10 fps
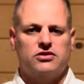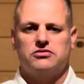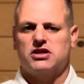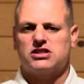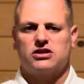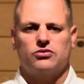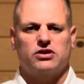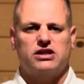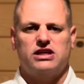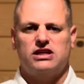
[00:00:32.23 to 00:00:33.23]
Doesn't really
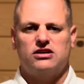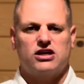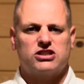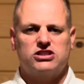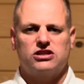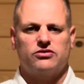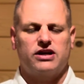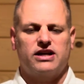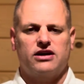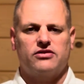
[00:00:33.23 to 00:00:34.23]
need oxygen right
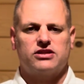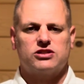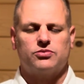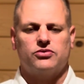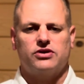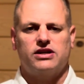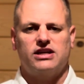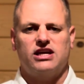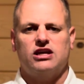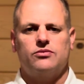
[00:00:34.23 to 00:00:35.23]
now at this point.
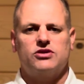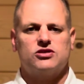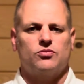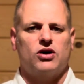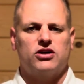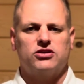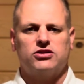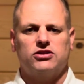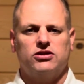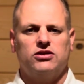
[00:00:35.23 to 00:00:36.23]
M is
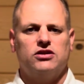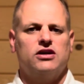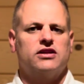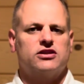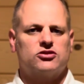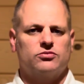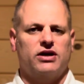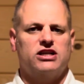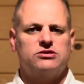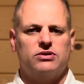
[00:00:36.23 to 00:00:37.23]
monitor. This
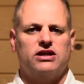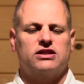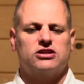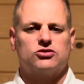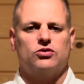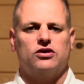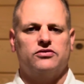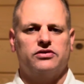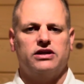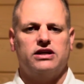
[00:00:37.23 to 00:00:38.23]
reminds me to get the 12
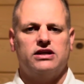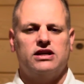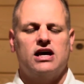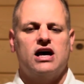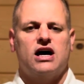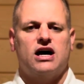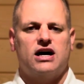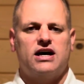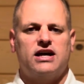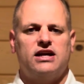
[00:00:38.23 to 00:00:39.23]
lead.
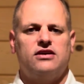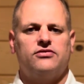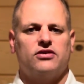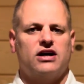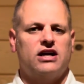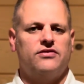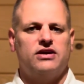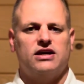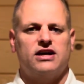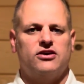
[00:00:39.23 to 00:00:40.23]
I for
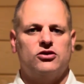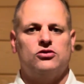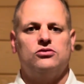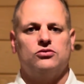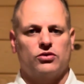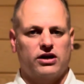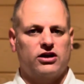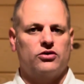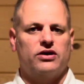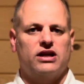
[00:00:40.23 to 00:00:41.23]
IVIO. We're going to
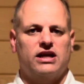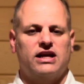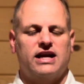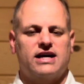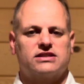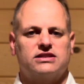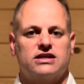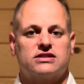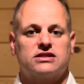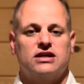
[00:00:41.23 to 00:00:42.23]
go ahead and get
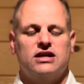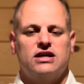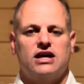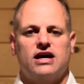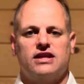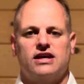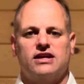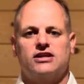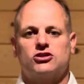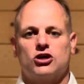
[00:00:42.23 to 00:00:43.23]
access. And then
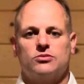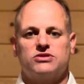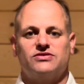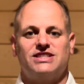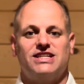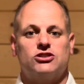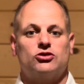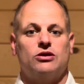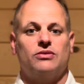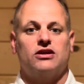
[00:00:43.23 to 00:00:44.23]
in terms of T
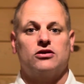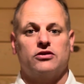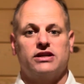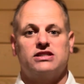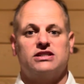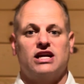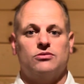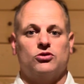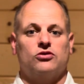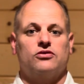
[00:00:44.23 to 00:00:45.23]
treatment, are they
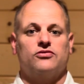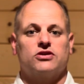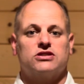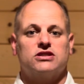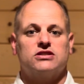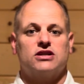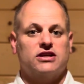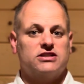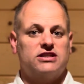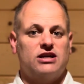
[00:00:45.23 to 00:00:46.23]
stable versus
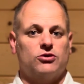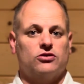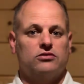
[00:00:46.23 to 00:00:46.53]
unstable?